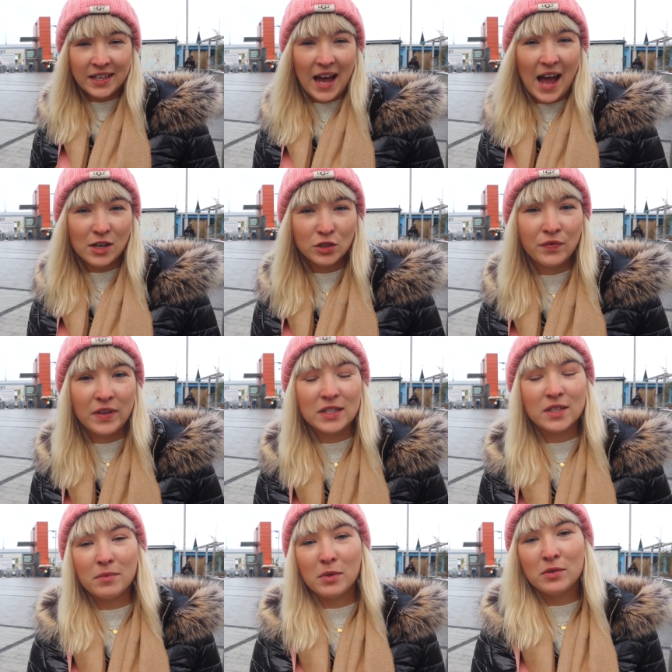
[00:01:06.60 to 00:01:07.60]
to the Auschwitz
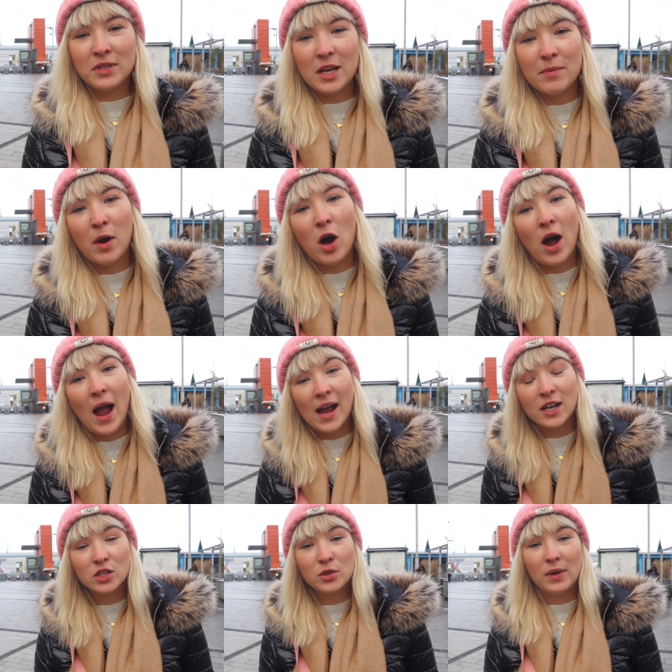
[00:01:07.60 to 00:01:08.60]
Museum are
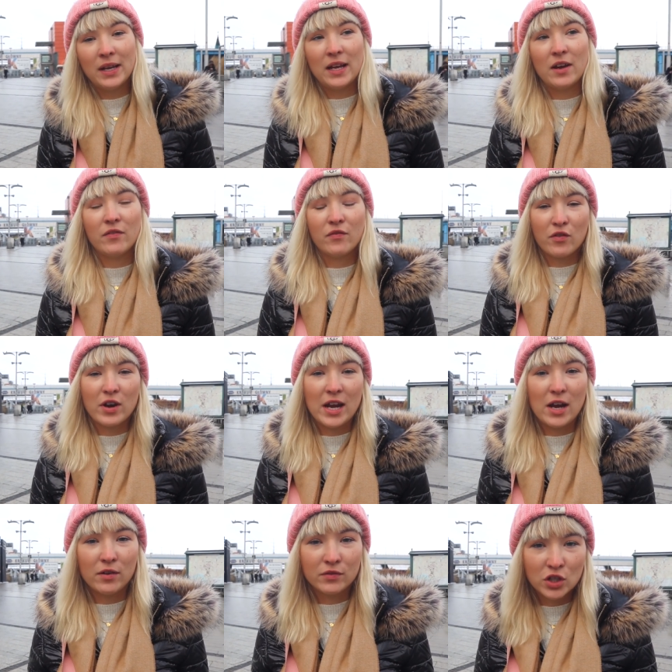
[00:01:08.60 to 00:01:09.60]
actually
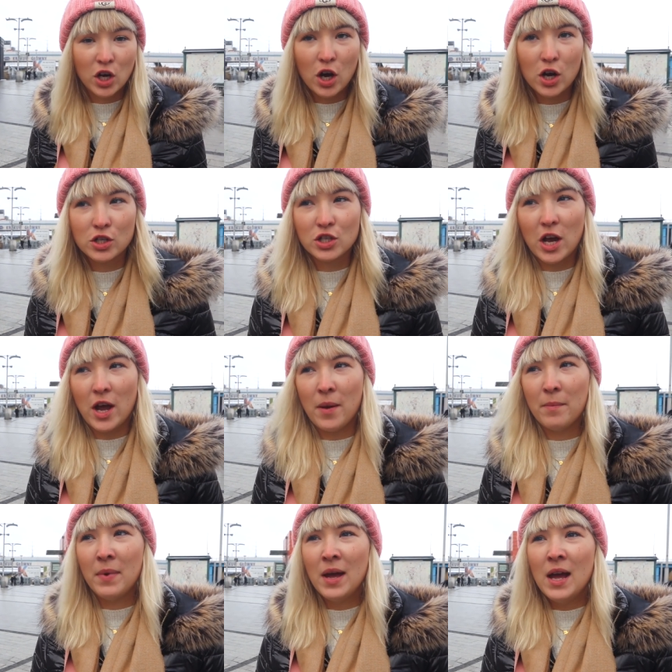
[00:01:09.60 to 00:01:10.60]
free of charge.
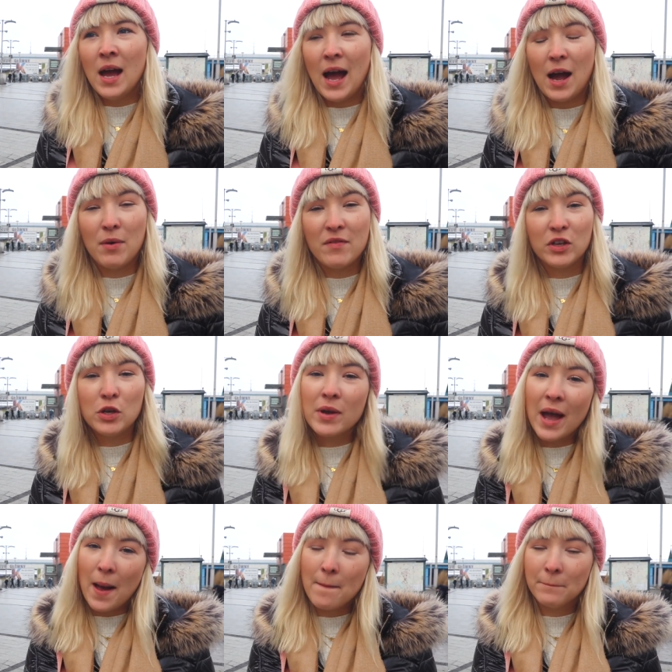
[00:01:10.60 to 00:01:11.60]
However, you
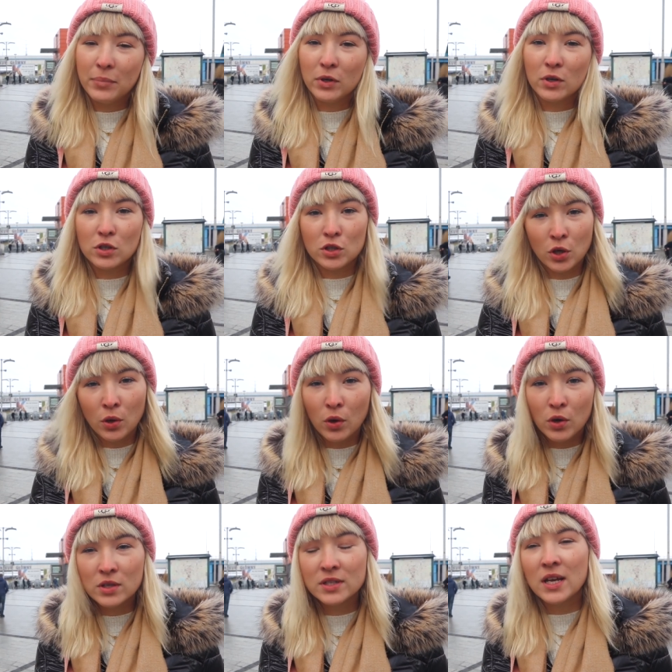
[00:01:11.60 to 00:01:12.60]
can book
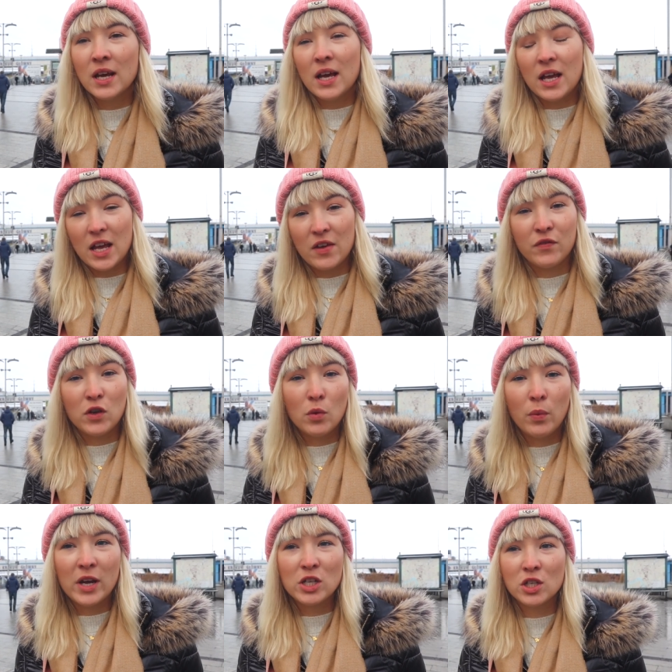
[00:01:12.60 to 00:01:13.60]
tours if you
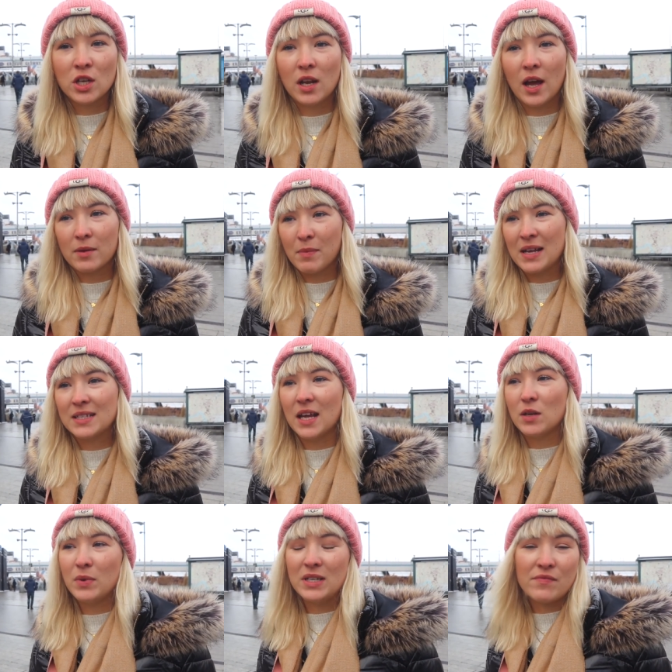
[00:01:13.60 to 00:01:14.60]
wish. Like Matt
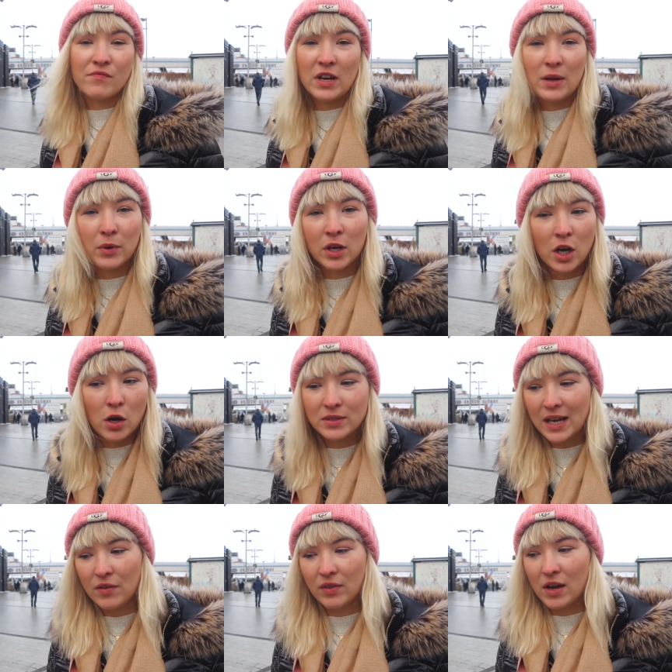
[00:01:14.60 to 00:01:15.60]
said, we didn't really want to go
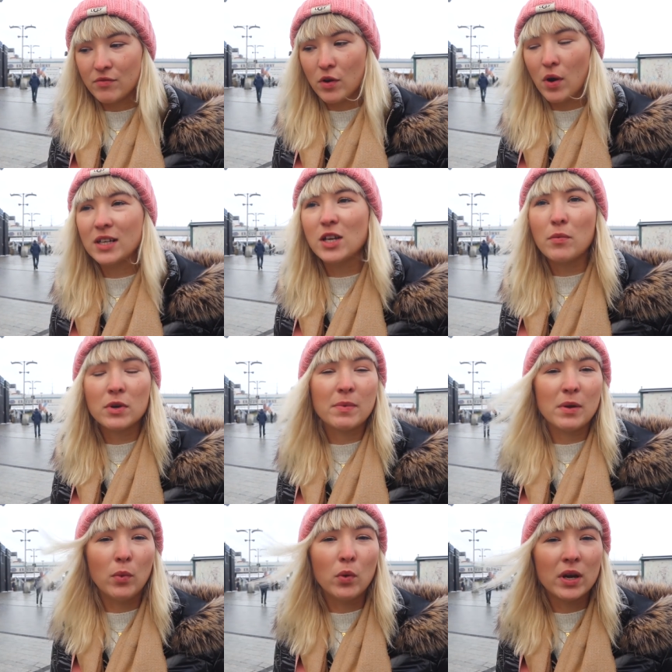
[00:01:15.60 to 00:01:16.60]
down that route. I don't want to
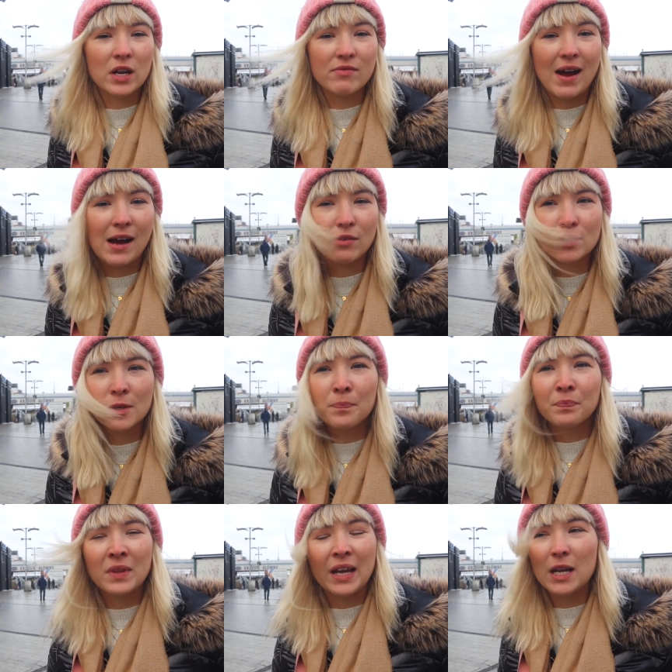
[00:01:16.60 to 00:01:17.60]
be walking around
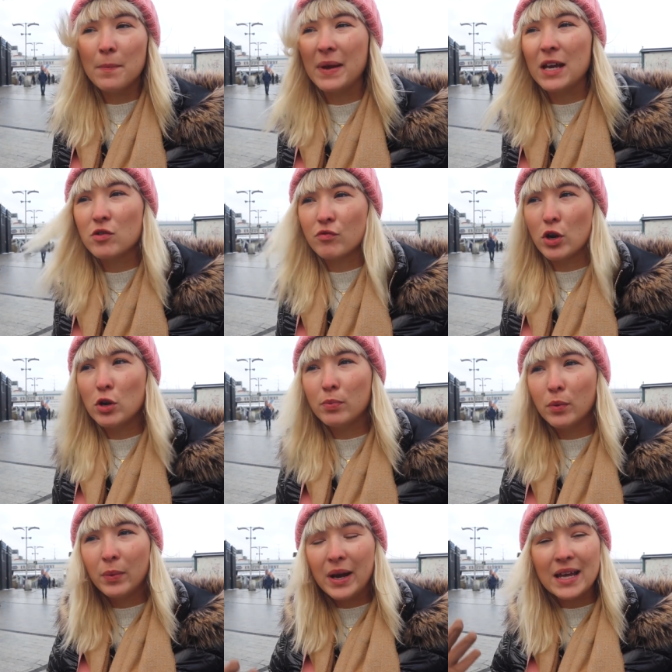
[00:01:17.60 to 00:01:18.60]
in a big group
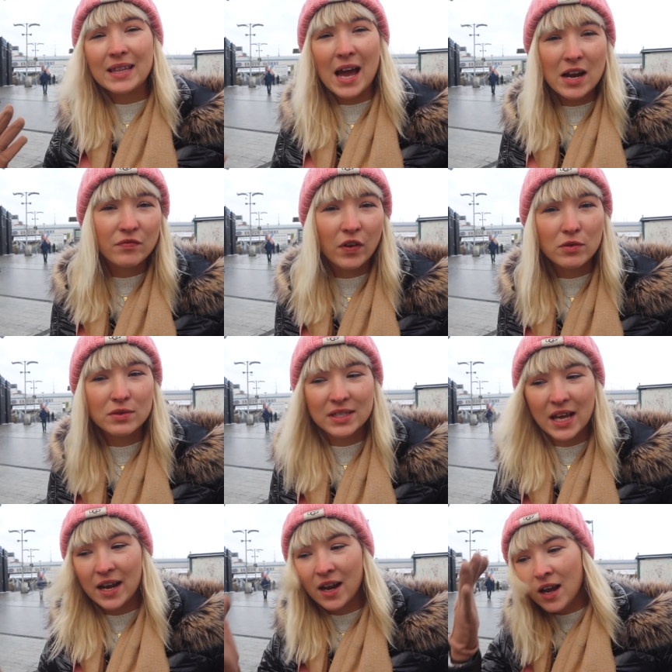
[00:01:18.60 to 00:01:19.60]
with headphones
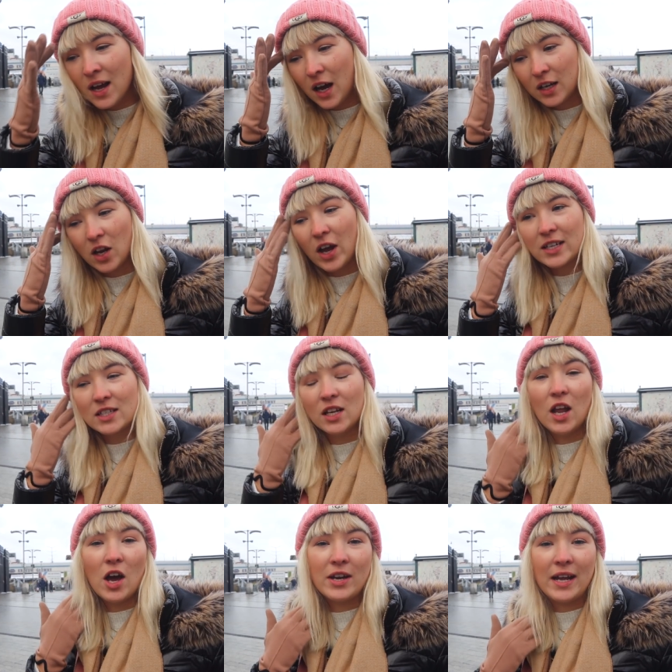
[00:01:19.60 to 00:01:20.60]
in. I'd like to
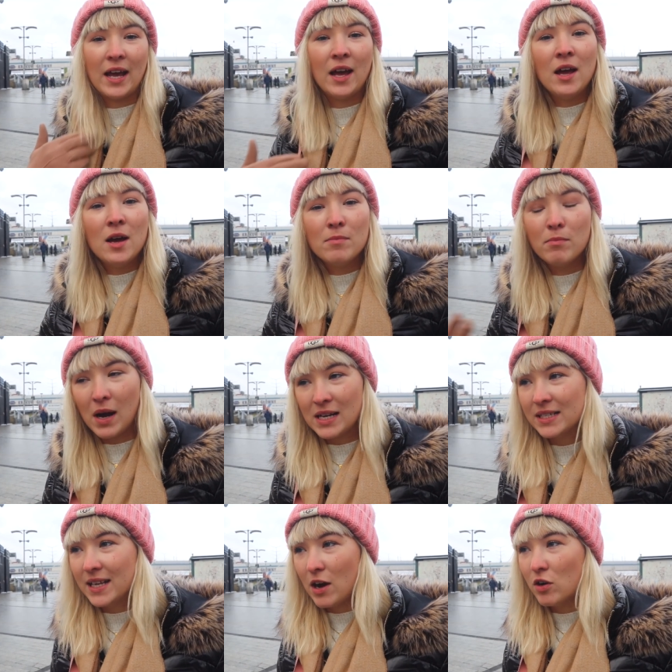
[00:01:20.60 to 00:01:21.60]
learn it
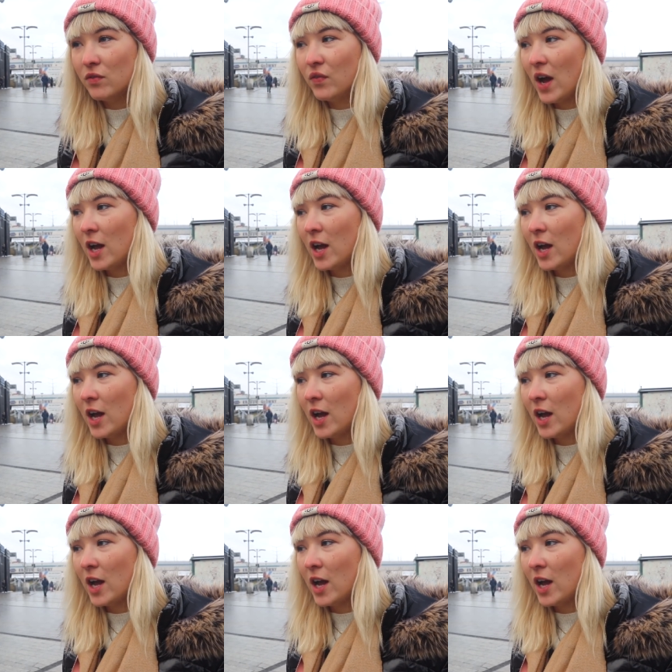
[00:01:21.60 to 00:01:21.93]
myself.